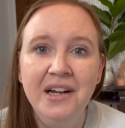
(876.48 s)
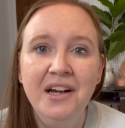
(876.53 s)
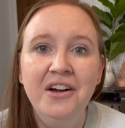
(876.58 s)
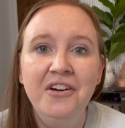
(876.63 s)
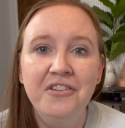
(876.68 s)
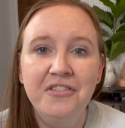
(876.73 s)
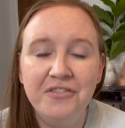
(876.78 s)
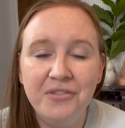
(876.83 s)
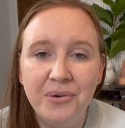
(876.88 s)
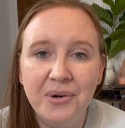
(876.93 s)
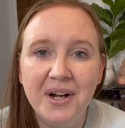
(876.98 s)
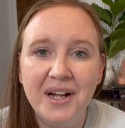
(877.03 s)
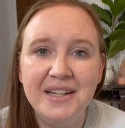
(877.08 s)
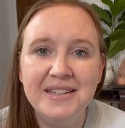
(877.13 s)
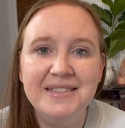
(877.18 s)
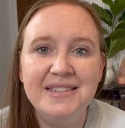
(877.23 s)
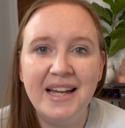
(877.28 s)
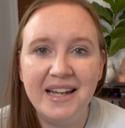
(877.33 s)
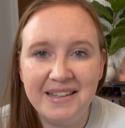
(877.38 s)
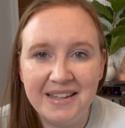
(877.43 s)
for a
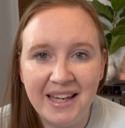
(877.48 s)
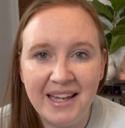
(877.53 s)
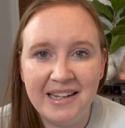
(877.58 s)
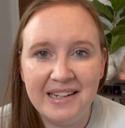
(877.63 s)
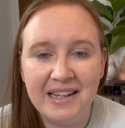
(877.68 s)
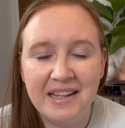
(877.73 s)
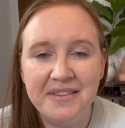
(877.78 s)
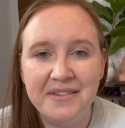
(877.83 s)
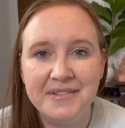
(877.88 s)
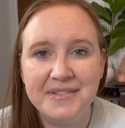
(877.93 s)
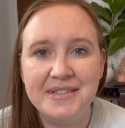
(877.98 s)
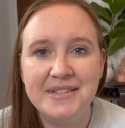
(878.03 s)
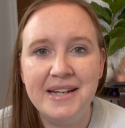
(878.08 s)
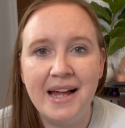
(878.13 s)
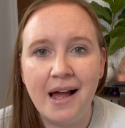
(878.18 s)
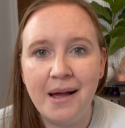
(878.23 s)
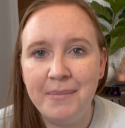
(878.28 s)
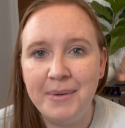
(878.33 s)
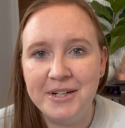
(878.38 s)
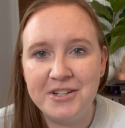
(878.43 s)
decade and there's
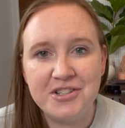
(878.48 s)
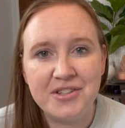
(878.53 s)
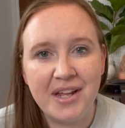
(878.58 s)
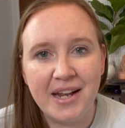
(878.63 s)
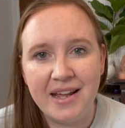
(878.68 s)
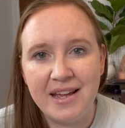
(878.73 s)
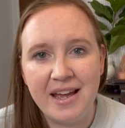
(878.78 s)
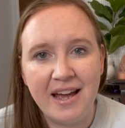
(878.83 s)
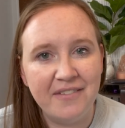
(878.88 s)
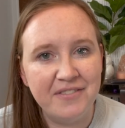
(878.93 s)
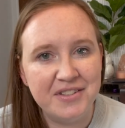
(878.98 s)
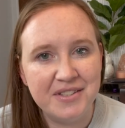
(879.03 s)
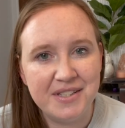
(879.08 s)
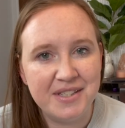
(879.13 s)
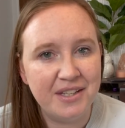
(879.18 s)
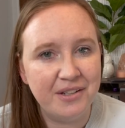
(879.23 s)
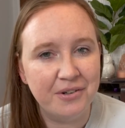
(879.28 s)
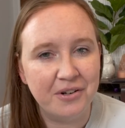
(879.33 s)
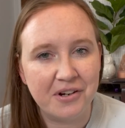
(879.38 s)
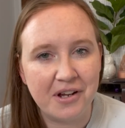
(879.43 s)
not much that I haven't
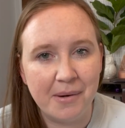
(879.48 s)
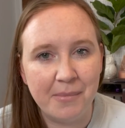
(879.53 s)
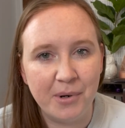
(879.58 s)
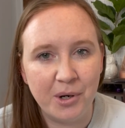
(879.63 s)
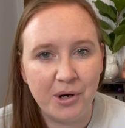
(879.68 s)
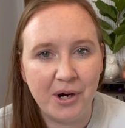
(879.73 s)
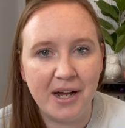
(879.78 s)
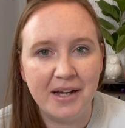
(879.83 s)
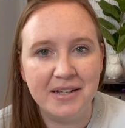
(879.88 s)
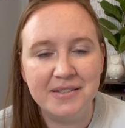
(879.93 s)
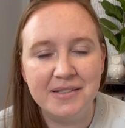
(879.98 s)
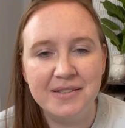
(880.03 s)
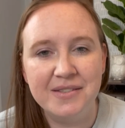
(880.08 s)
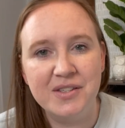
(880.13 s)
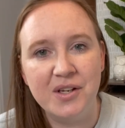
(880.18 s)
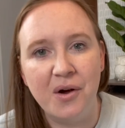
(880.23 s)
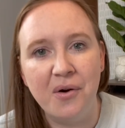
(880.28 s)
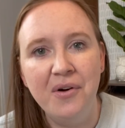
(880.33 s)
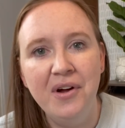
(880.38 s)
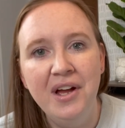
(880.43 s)
seen or come across.
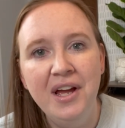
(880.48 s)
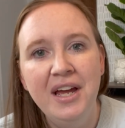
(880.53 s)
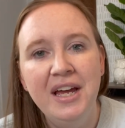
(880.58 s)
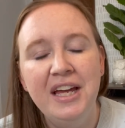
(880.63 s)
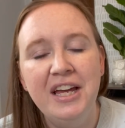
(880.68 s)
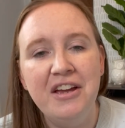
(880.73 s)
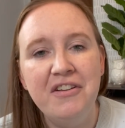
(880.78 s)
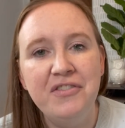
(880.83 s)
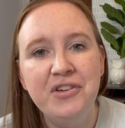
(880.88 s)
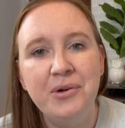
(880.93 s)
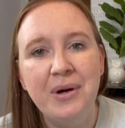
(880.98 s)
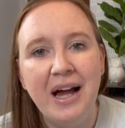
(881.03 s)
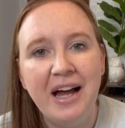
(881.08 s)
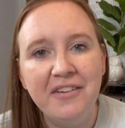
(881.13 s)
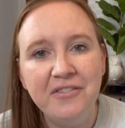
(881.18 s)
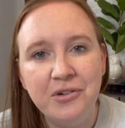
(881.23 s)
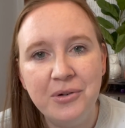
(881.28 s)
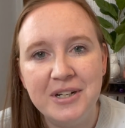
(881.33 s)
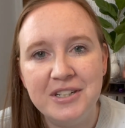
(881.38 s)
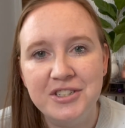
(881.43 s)
So if you
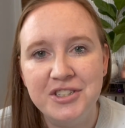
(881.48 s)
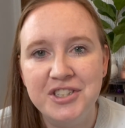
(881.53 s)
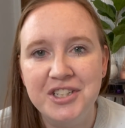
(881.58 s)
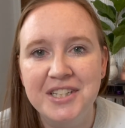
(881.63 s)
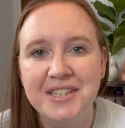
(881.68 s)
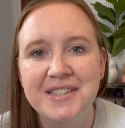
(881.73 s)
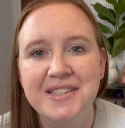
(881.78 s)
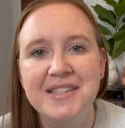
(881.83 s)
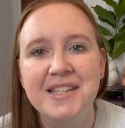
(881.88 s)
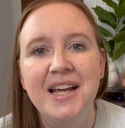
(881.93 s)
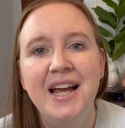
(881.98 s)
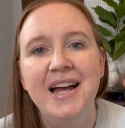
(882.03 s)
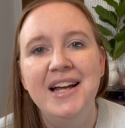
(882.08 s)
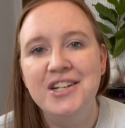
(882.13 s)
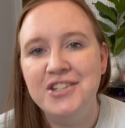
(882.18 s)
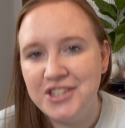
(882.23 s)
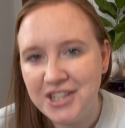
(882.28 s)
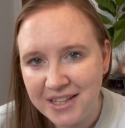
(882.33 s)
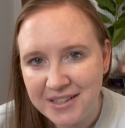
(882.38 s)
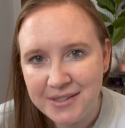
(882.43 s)
have questions,
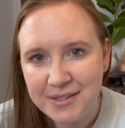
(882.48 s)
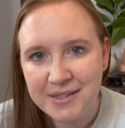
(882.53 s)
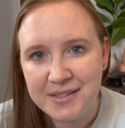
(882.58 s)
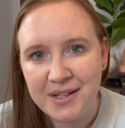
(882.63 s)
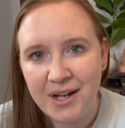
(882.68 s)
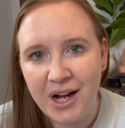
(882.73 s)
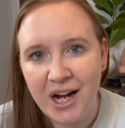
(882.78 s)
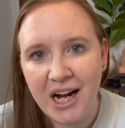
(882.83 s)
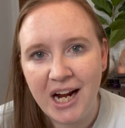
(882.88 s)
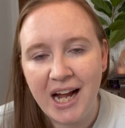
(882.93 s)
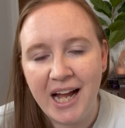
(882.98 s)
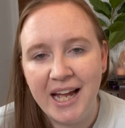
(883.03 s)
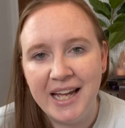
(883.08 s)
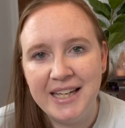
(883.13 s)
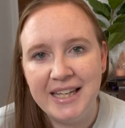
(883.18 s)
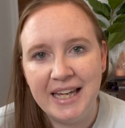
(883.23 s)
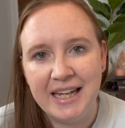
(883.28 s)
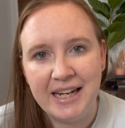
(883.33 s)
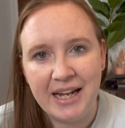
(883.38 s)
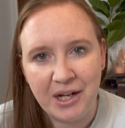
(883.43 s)
chances are I
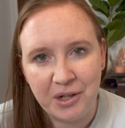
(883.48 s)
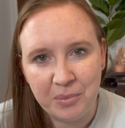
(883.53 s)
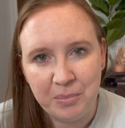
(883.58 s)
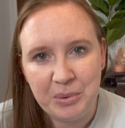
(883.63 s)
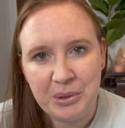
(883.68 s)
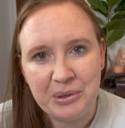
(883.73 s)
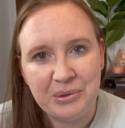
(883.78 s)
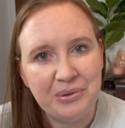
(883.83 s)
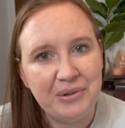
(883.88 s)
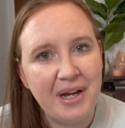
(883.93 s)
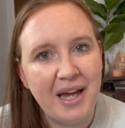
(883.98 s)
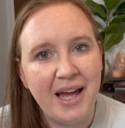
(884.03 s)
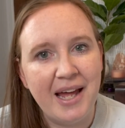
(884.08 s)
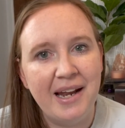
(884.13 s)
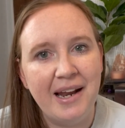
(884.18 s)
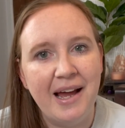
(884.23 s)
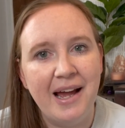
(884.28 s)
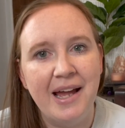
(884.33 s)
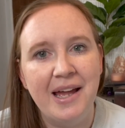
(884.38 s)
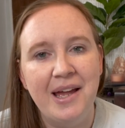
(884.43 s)
can help you, and
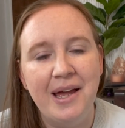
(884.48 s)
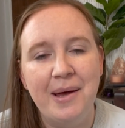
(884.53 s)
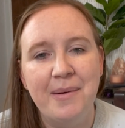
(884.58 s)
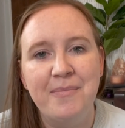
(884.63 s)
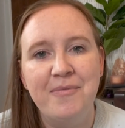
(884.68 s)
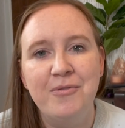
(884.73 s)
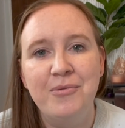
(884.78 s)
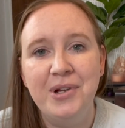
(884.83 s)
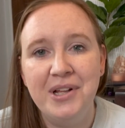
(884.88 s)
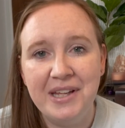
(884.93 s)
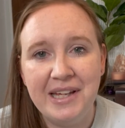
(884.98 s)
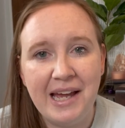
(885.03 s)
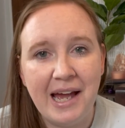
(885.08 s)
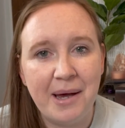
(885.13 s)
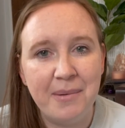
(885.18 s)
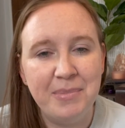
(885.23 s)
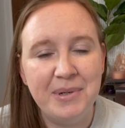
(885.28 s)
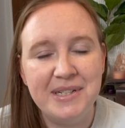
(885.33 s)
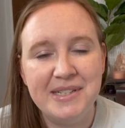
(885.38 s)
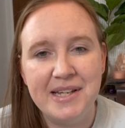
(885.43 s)
I am really
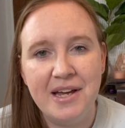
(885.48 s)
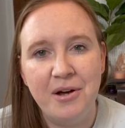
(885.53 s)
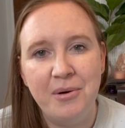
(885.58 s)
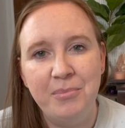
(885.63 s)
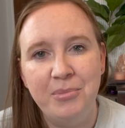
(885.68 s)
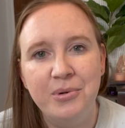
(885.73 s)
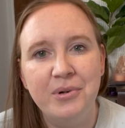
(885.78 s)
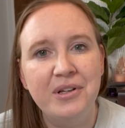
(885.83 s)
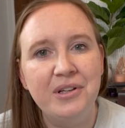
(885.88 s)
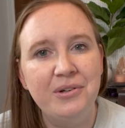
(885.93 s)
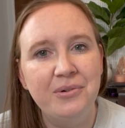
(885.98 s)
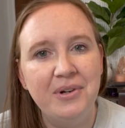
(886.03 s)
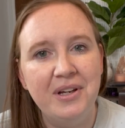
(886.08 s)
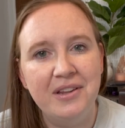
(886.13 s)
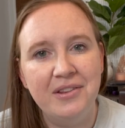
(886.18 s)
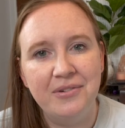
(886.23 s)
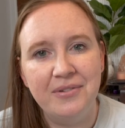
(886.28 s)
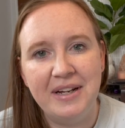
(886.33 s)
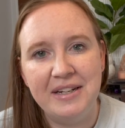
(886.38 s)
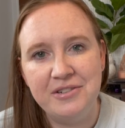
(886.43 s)
happy to help point you in
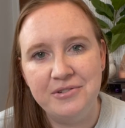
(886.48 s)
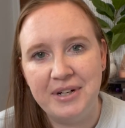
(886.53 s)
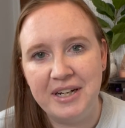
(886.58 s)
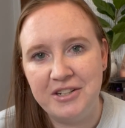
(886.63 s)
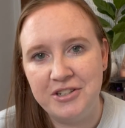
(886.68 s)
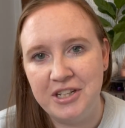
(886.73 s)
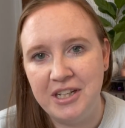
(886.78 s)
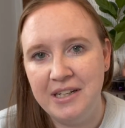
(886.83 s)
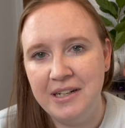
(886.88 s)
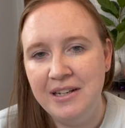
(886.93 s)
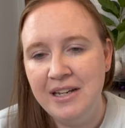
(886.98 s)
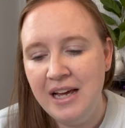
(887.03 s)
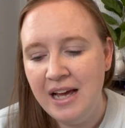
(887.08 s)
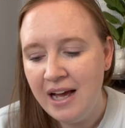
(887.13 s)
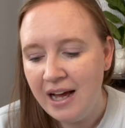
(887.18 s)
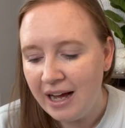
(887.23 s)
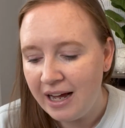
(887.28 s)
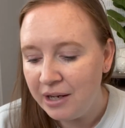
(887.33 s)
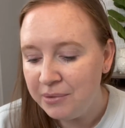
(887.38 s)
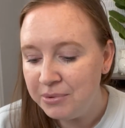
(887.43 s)
the right direction.
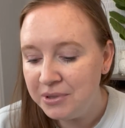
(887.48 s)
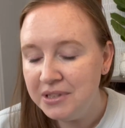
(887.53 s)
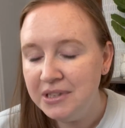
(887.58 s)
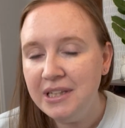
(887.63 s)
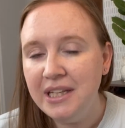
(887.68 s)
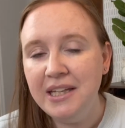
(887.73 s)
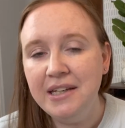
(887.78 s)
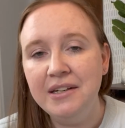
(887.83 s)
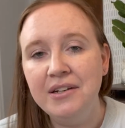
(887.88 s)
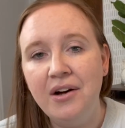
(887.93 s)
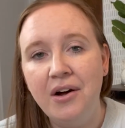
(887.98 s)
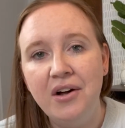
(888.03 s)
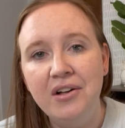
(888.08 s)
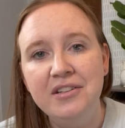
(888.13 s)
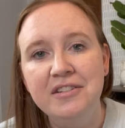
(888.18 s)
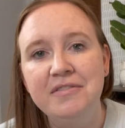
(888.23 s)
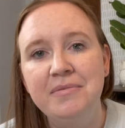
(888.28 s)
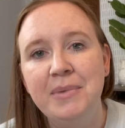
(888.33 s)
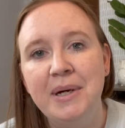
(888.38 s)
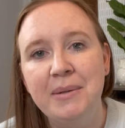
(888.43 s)
I will link all
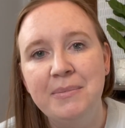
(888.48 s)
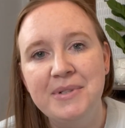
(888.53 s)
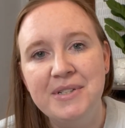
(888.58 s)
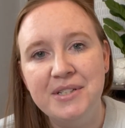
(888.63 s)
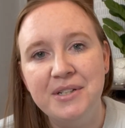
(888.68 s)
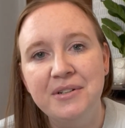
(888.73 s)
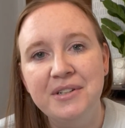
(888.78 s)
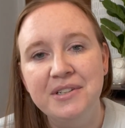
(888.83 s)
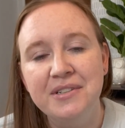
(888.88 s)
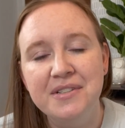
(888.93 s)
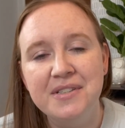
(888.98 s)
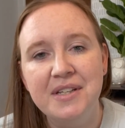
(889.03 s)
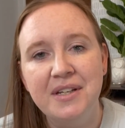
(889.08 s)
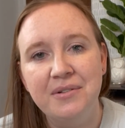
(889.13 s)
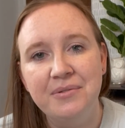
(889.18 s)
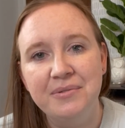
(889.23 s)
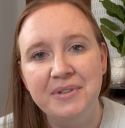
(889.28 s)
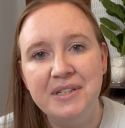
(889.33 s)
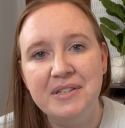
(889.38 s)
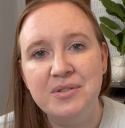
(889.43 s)
of my materials
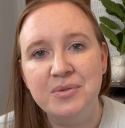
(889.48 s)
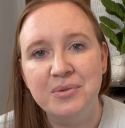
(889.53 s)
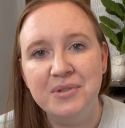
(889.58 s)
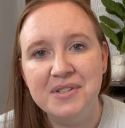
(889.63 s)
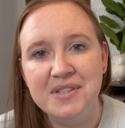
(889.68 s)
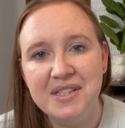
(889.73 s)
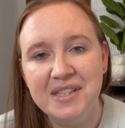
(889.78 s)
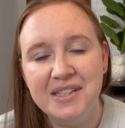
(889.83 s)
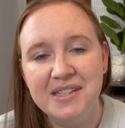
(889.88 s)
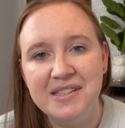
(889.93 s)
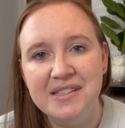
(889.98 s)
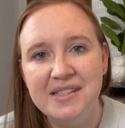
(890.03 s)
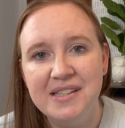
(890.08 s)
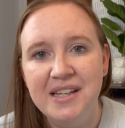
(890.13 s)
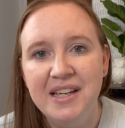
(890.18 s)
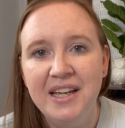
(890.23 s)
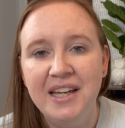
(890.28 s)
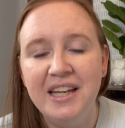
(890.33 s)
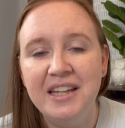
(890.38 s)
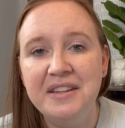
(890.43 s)
and resources
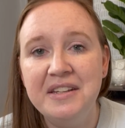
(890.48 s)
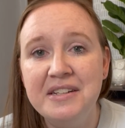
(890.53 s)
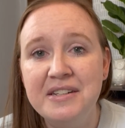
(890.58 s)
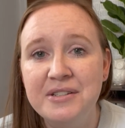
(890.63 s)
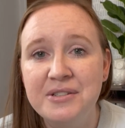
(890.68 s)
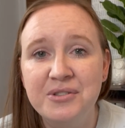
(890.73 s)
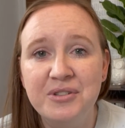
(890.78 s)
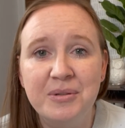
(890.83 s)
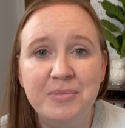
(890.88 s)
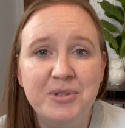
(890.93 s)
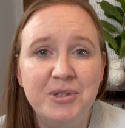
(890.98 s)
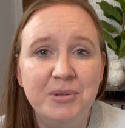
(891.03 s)
in the description